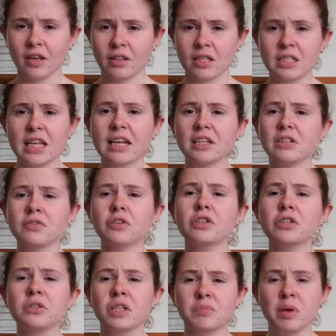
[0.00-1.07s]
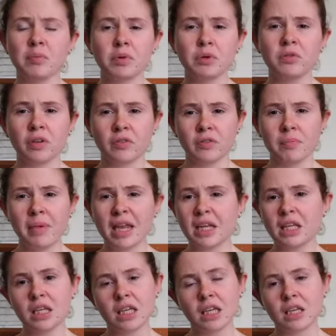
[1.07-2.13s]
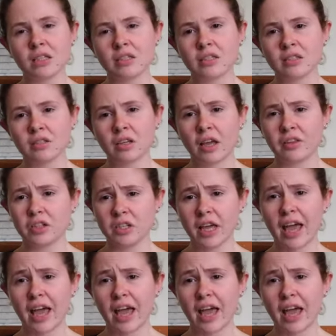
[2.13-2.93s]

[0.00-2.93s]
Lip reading: The standard of crude has been moving for many years to the